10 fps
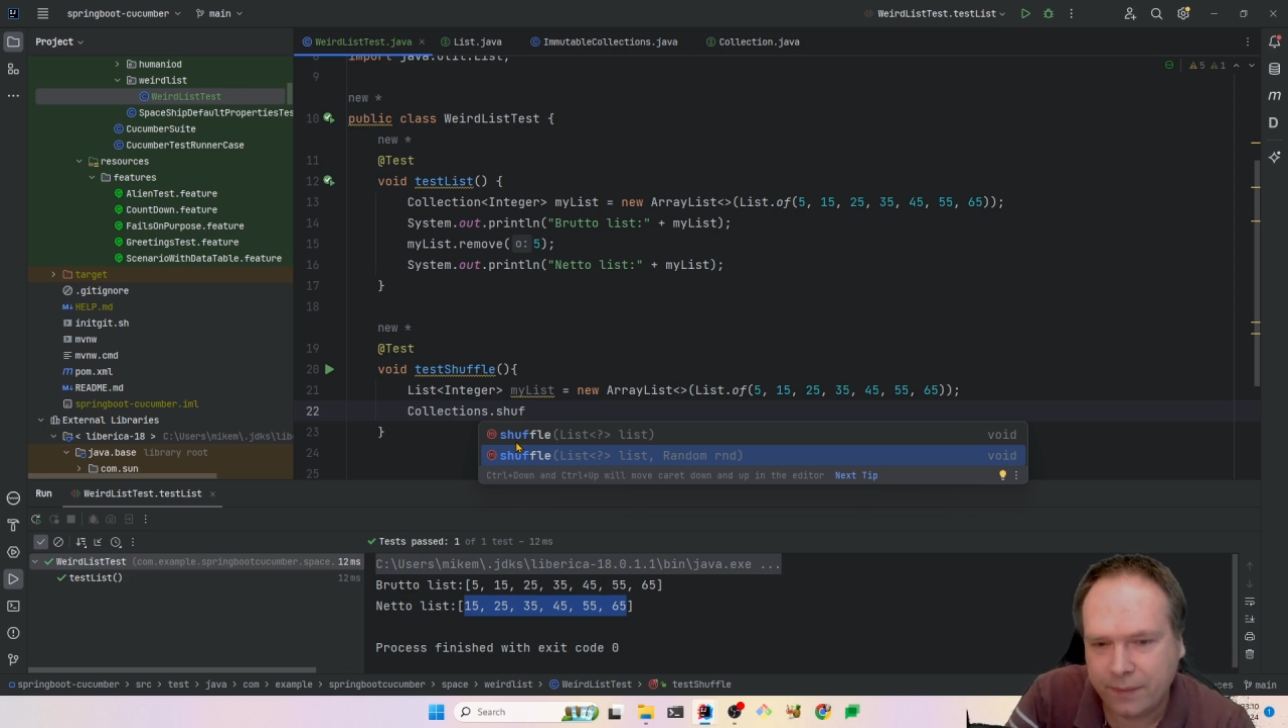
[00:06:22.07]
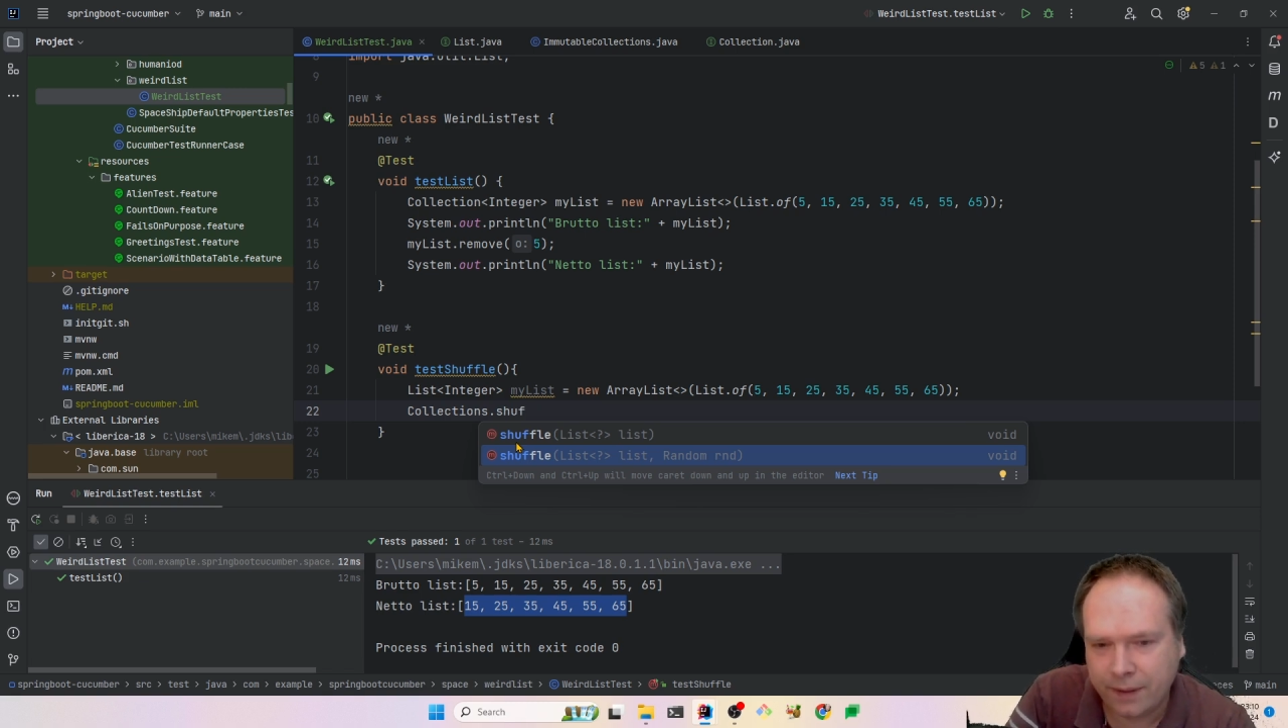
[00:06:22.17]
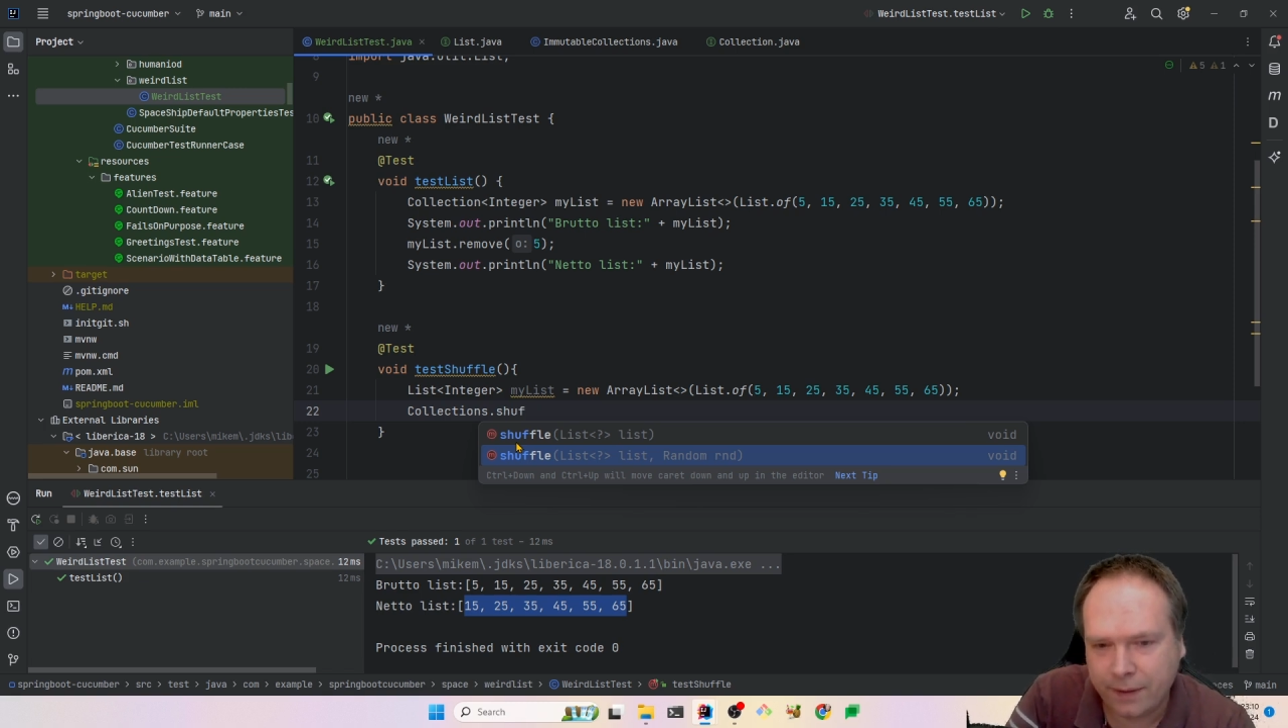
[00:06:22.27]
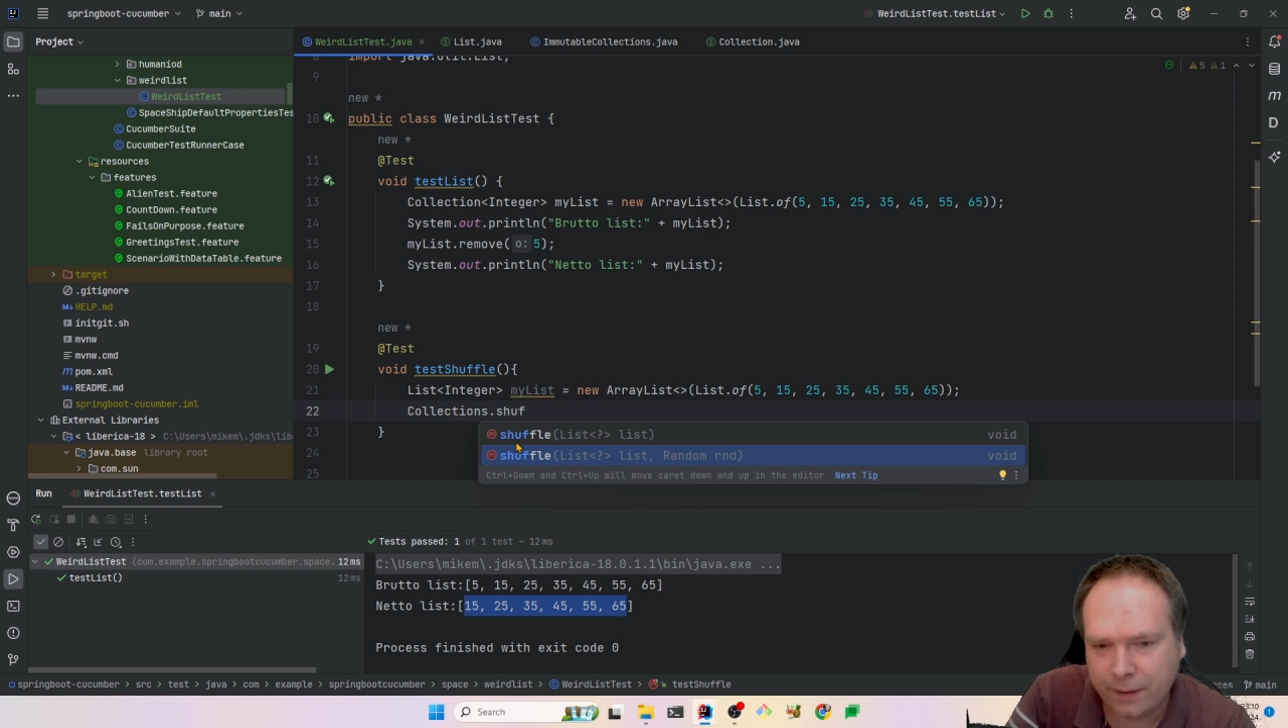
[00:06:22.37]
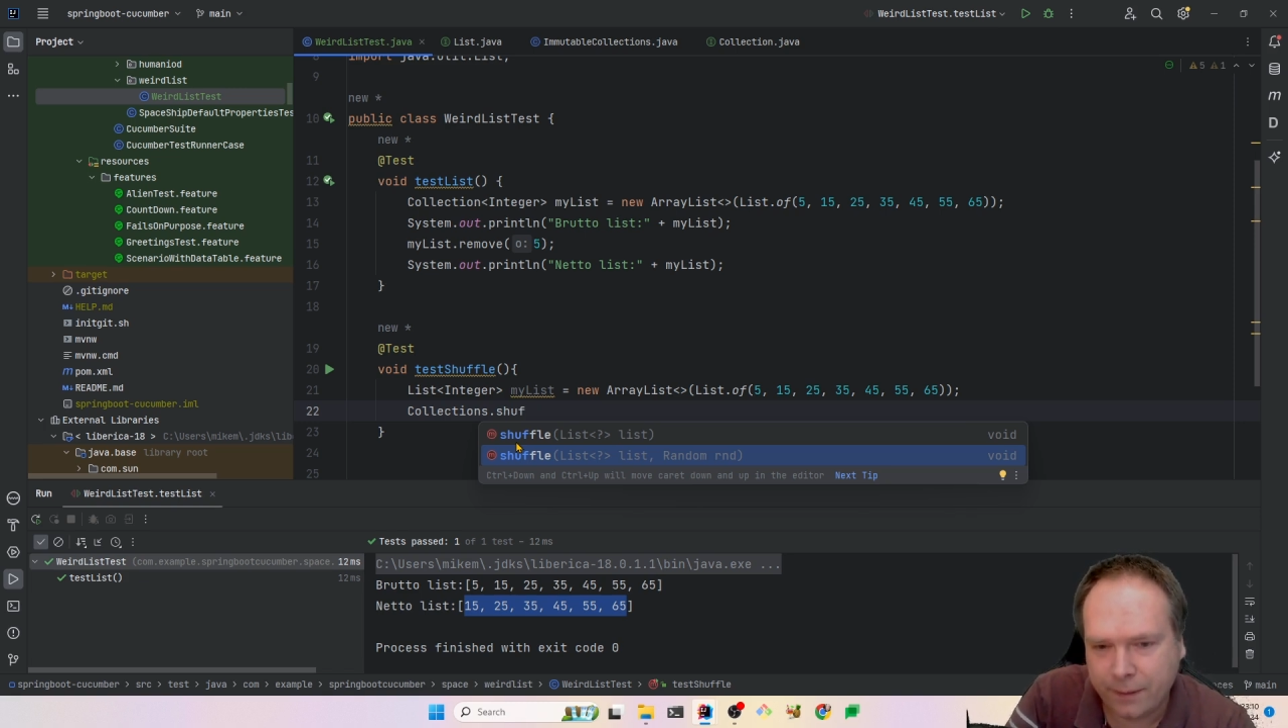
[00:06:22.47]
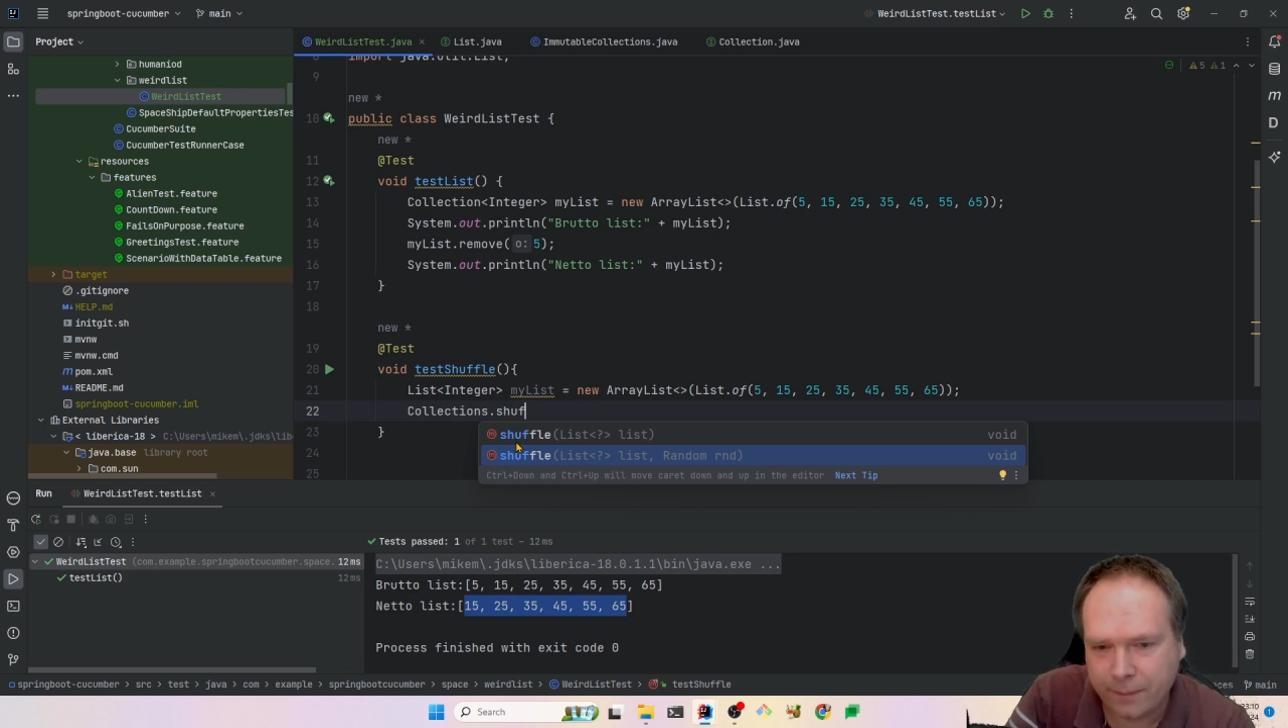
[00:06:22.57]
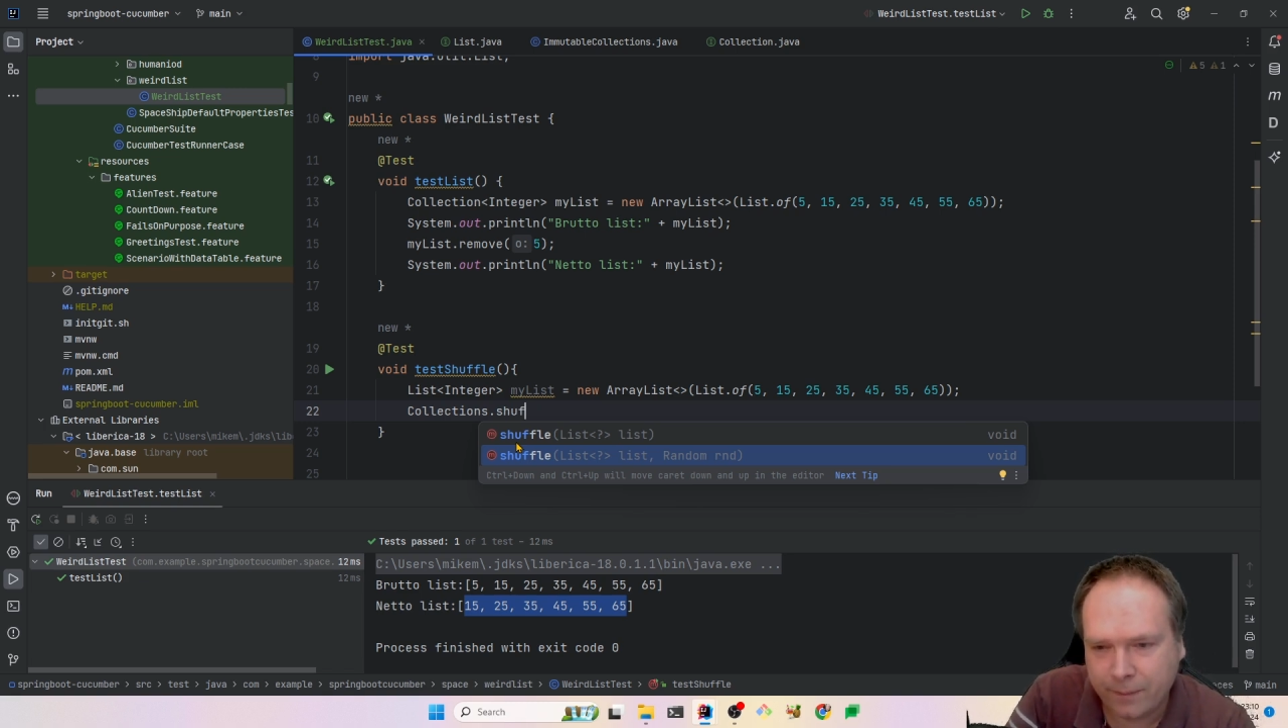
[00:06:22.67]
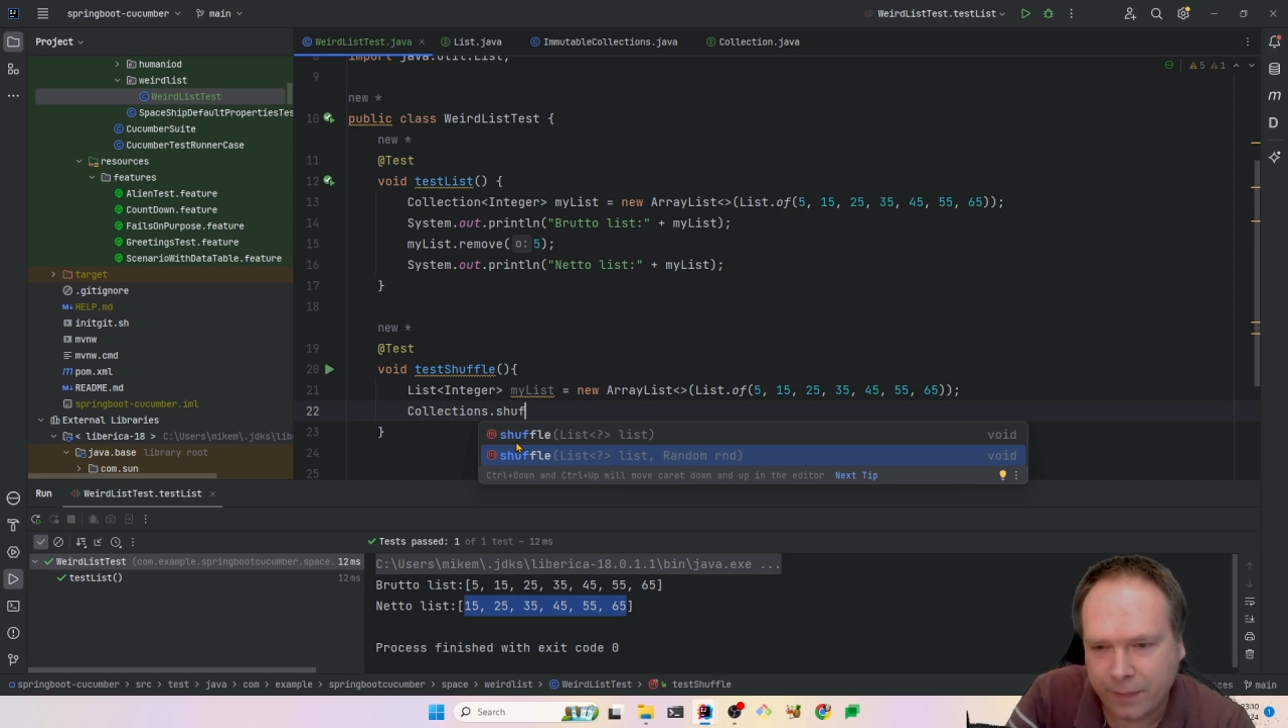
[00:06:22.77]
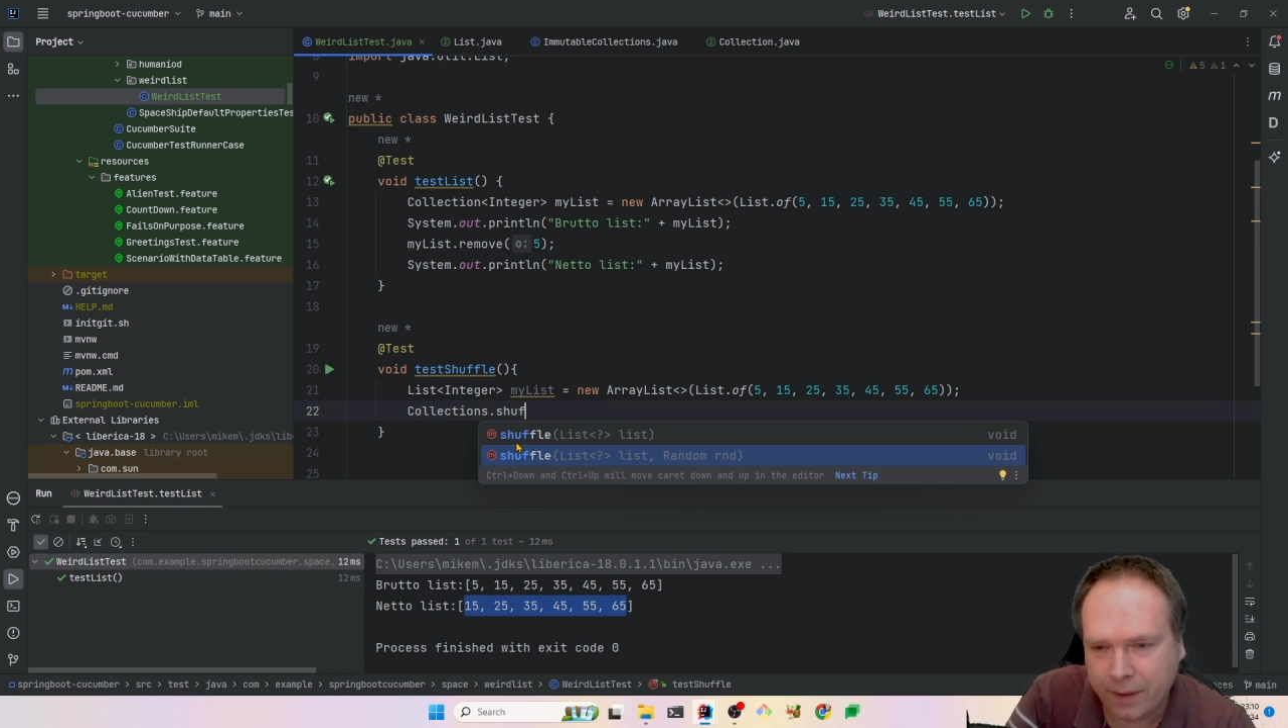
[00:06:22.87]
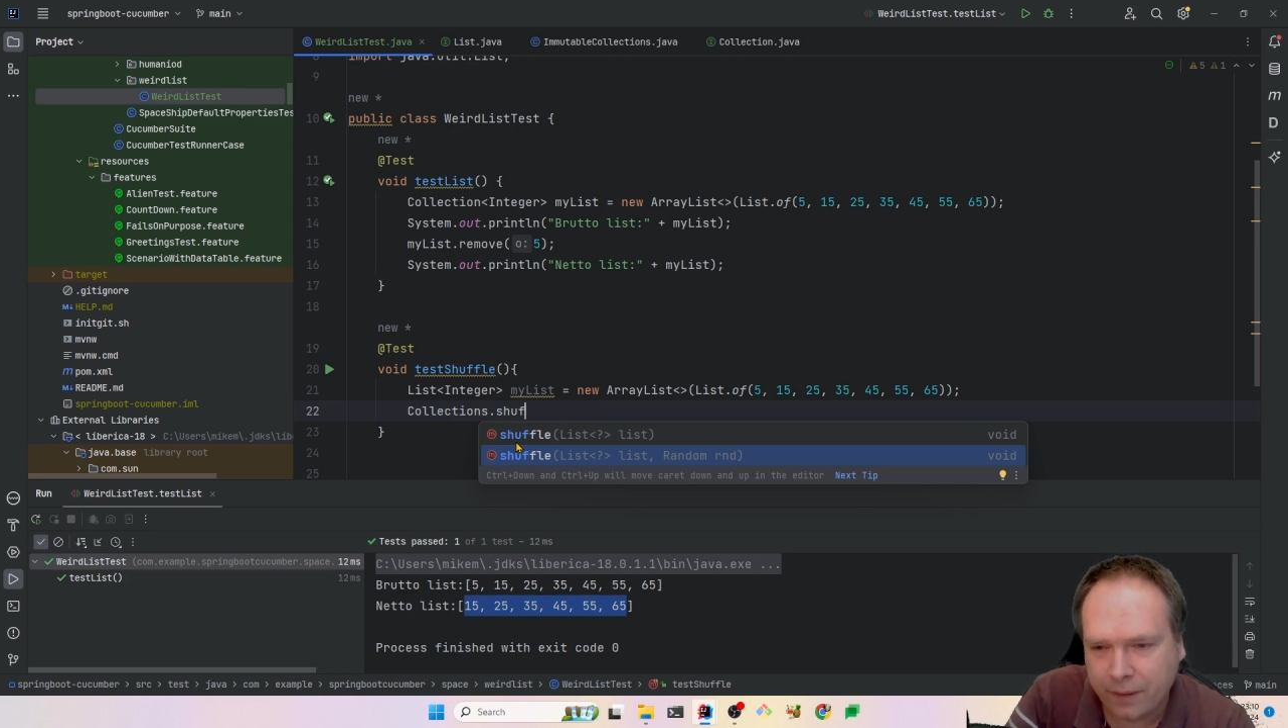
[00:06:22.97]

um,